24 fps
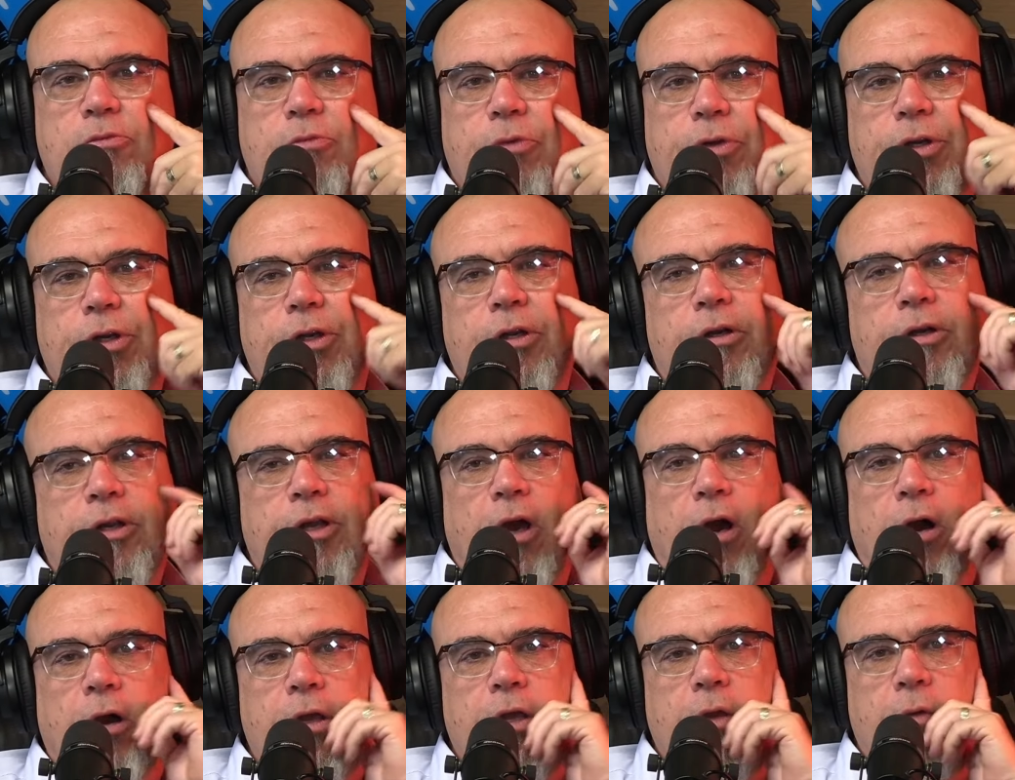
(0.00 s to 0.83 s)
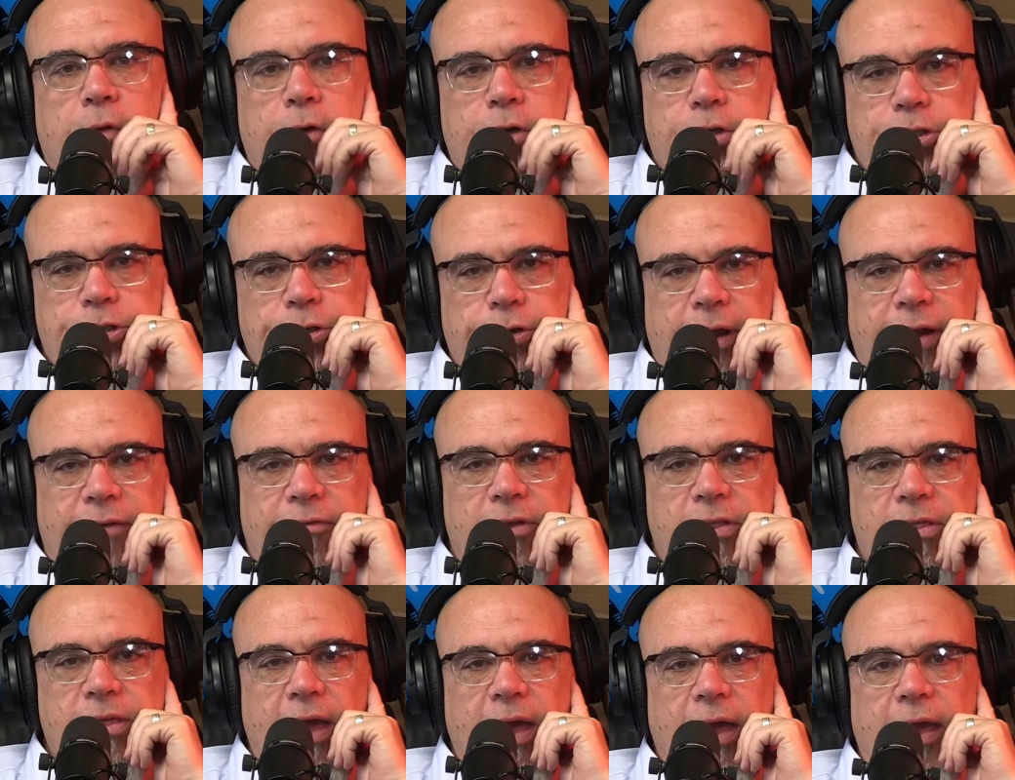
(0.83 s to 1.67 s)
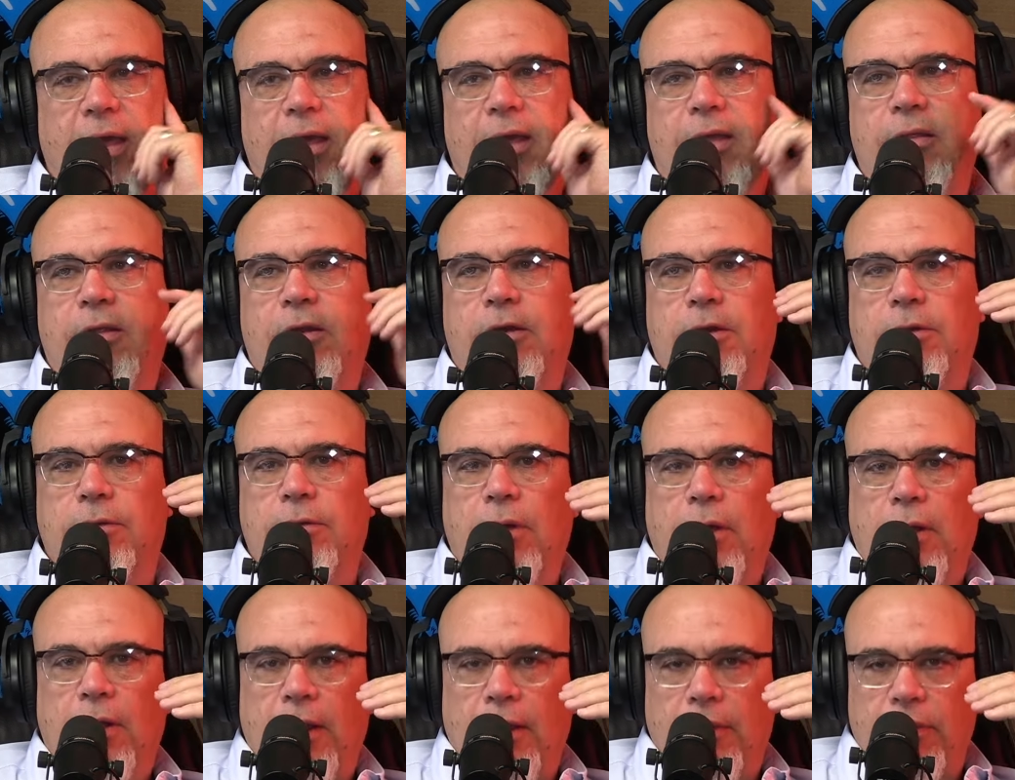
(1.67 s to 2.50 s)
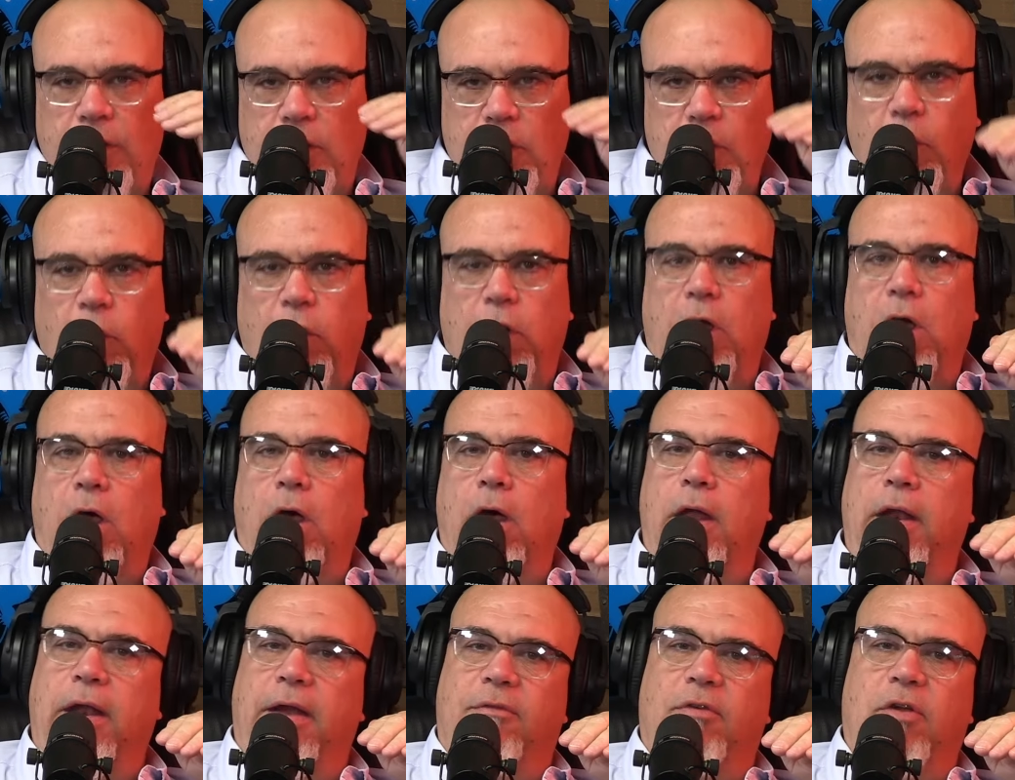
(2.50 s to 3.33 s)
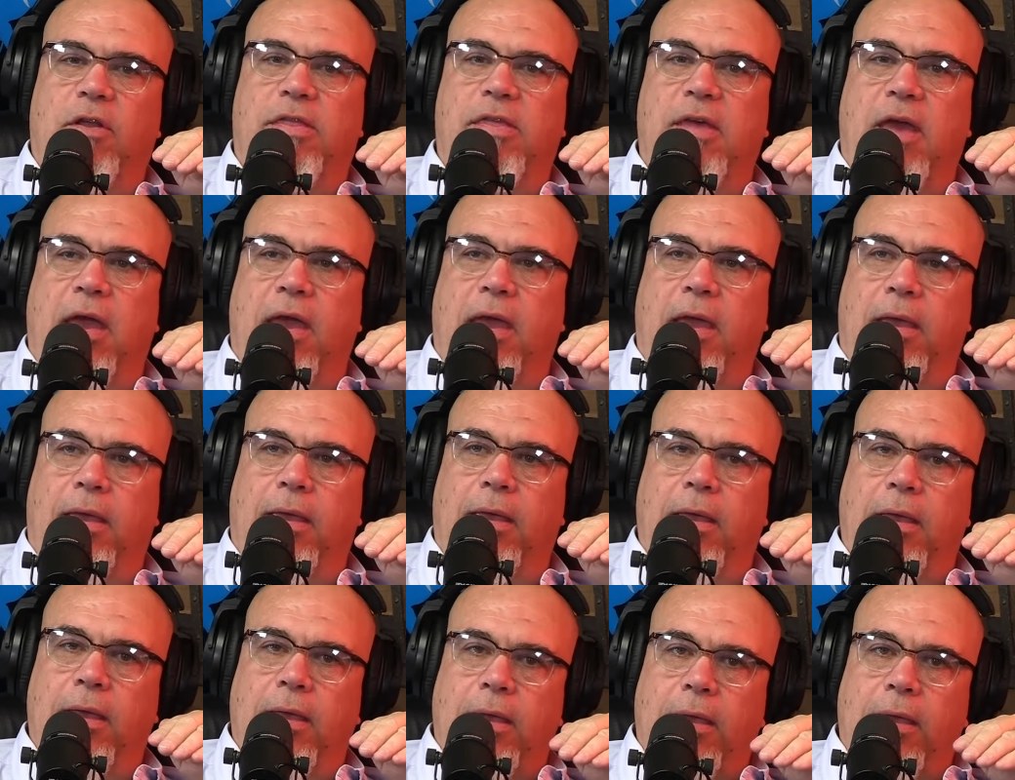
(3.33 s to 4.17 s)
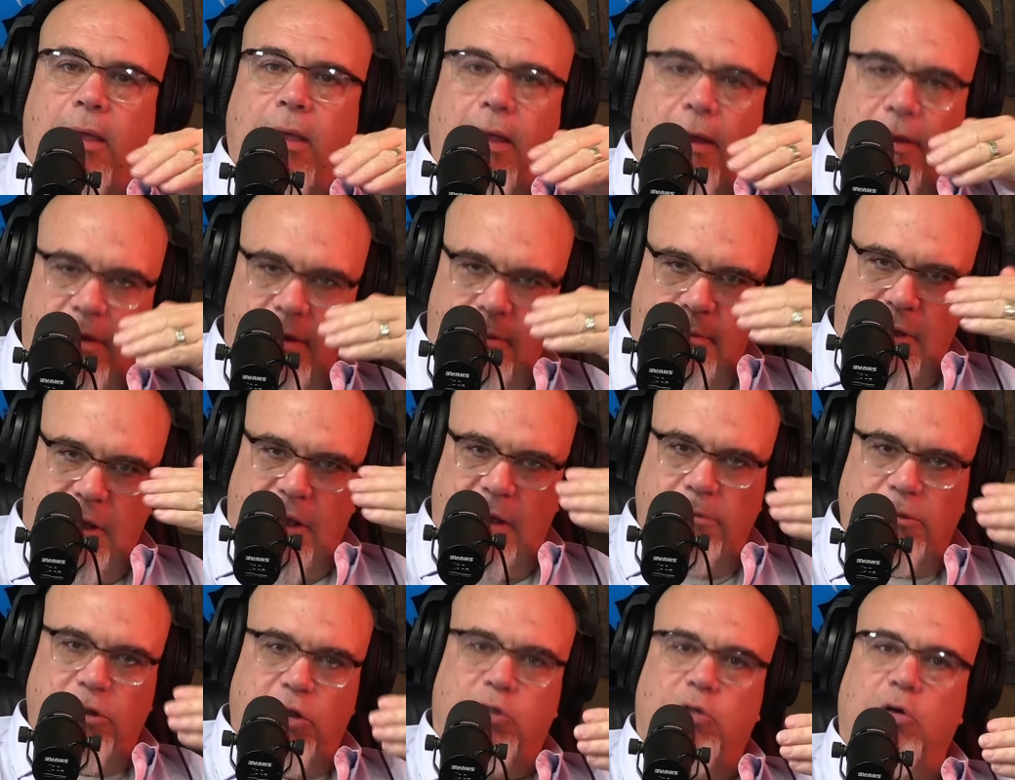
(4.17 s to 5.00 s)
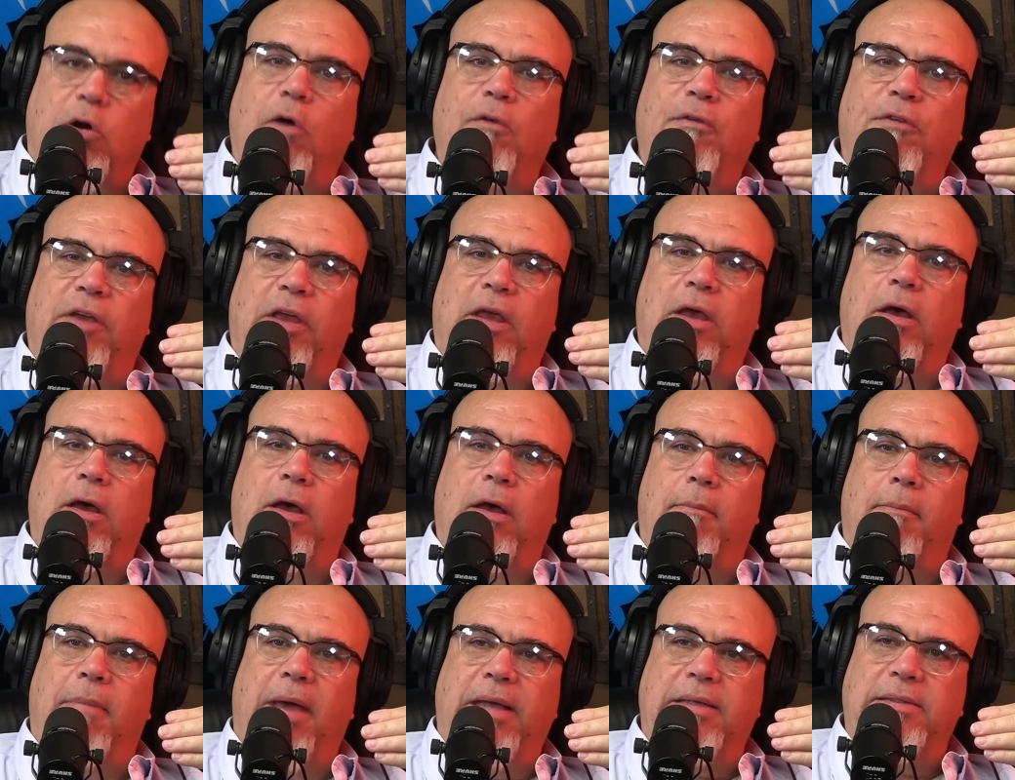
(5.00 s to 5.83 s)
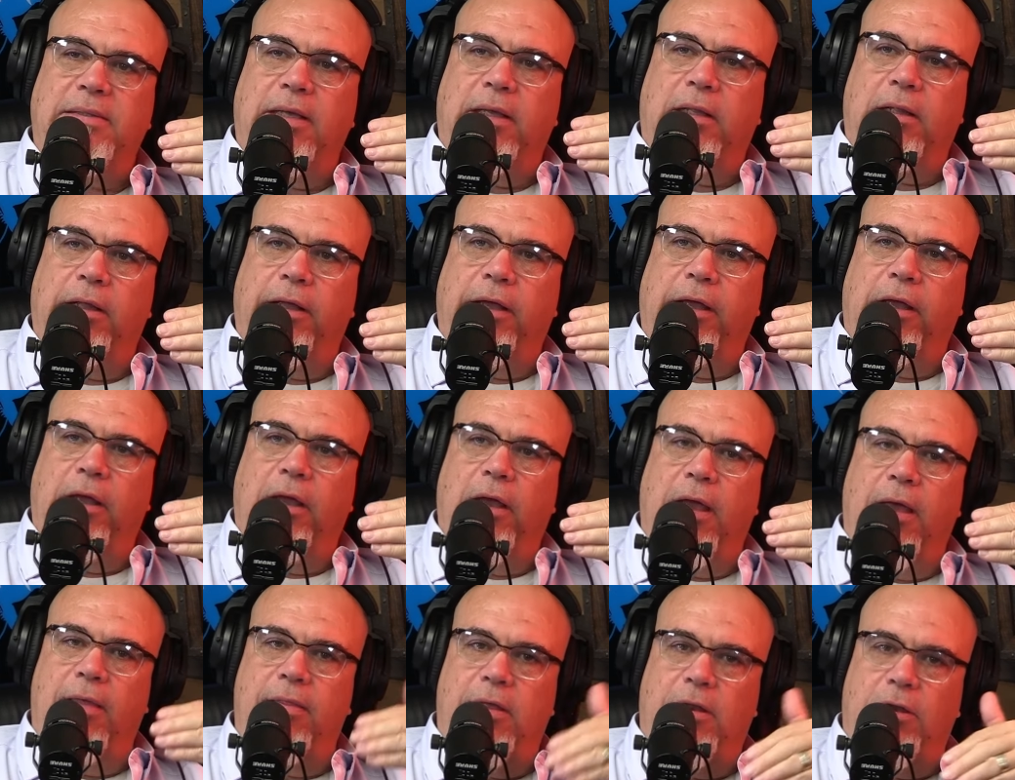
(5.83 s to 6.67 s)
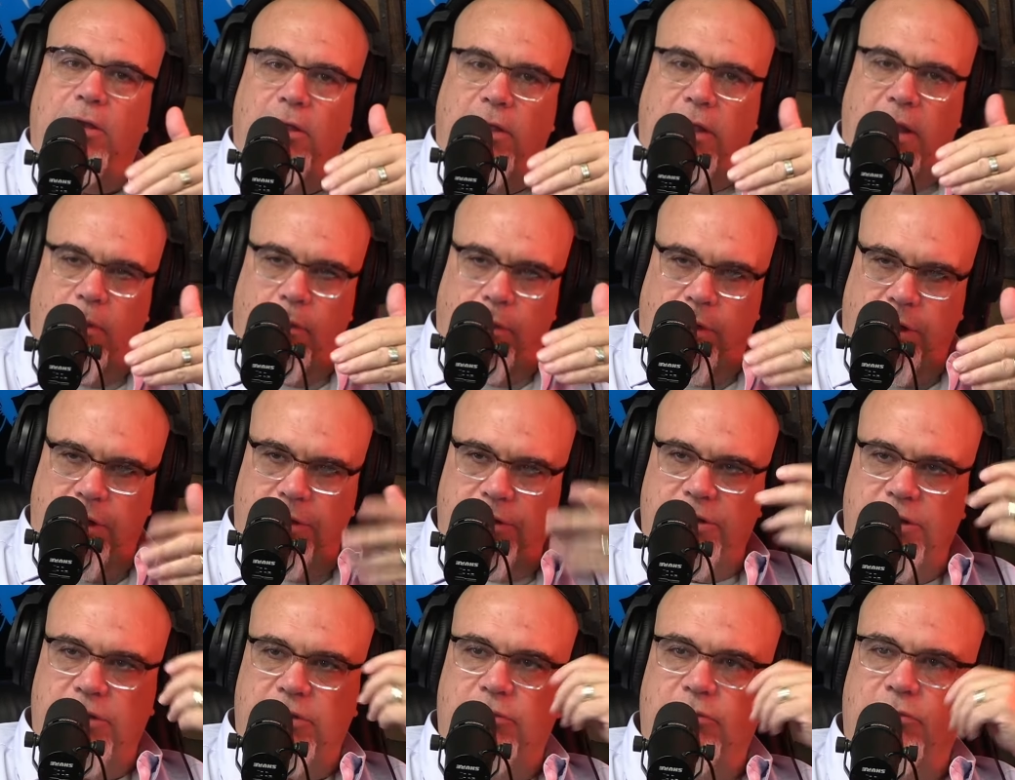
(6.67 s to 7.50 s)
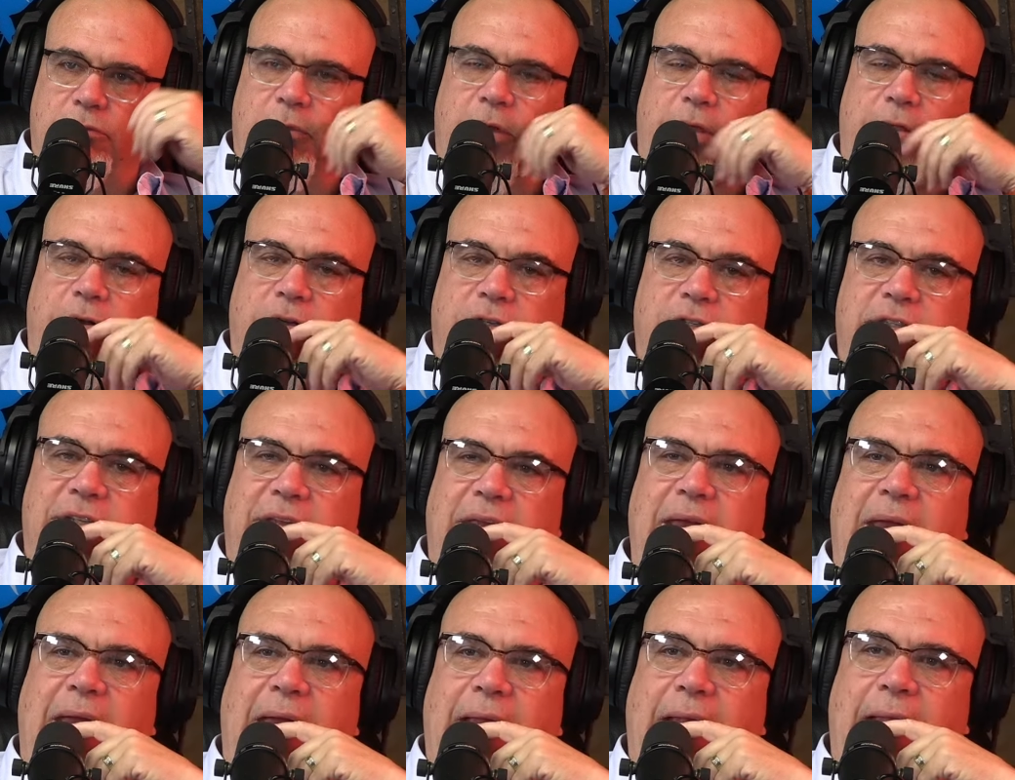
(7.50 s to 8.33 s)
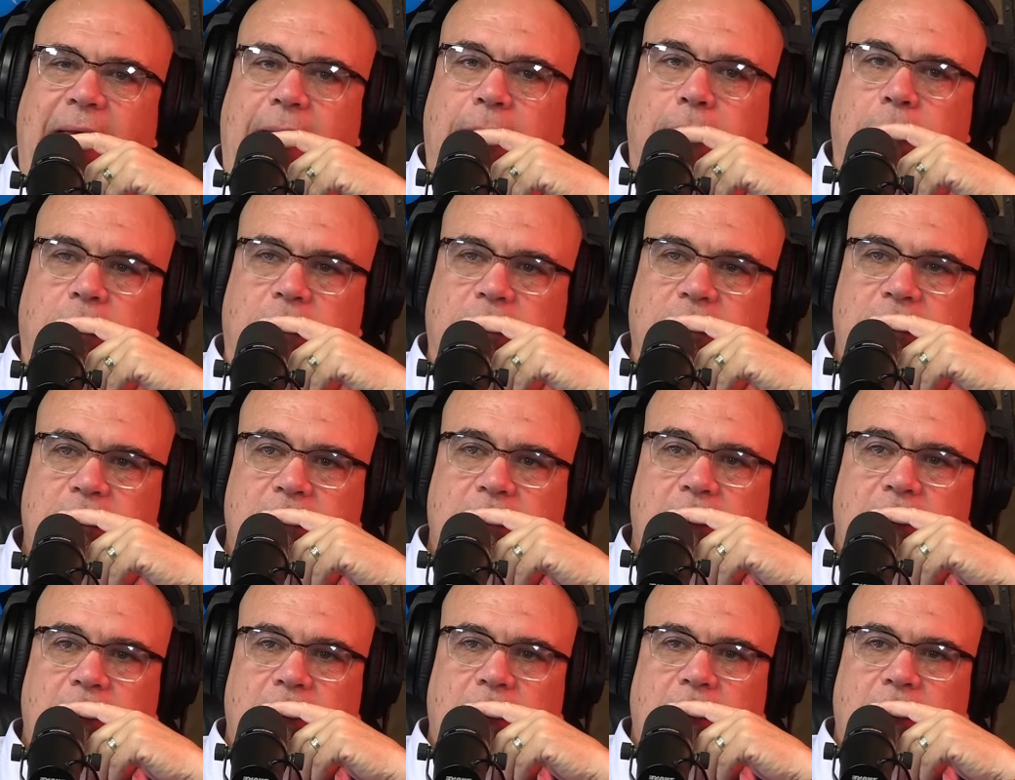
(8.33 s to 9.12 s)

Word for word: When you're young, you want to shoot everything, and then you then you want to hunt everything and then it becomes a trophy hunt basically, and then you get where you just rather right. sand animals.